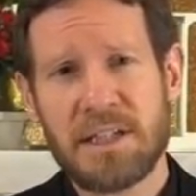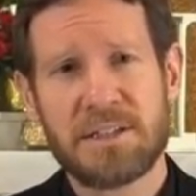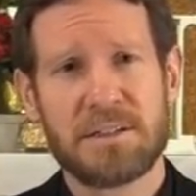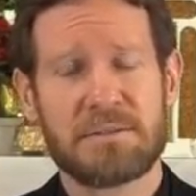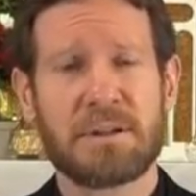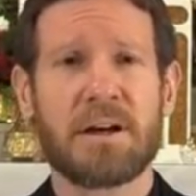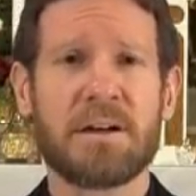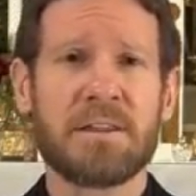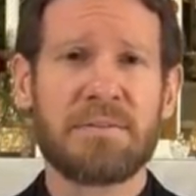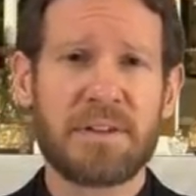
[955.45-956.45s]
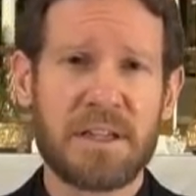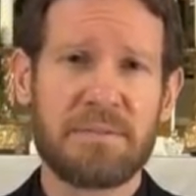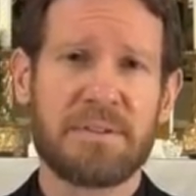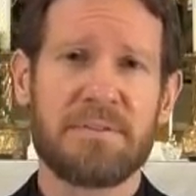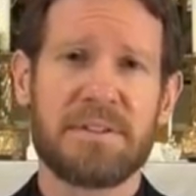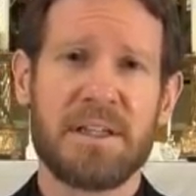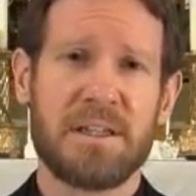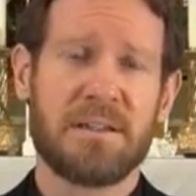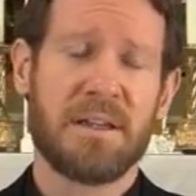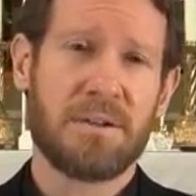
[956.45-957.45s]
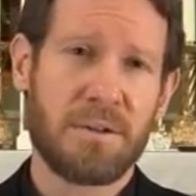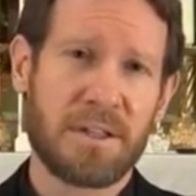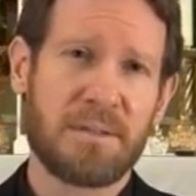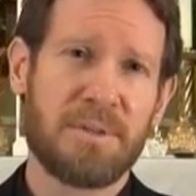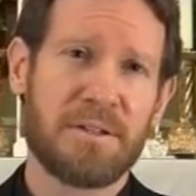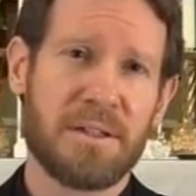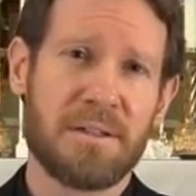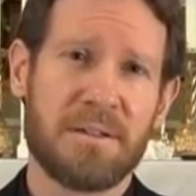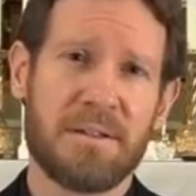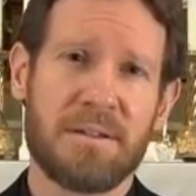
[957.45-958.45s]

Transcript: teaches regarding the forgiveness of sin and Holy Communion.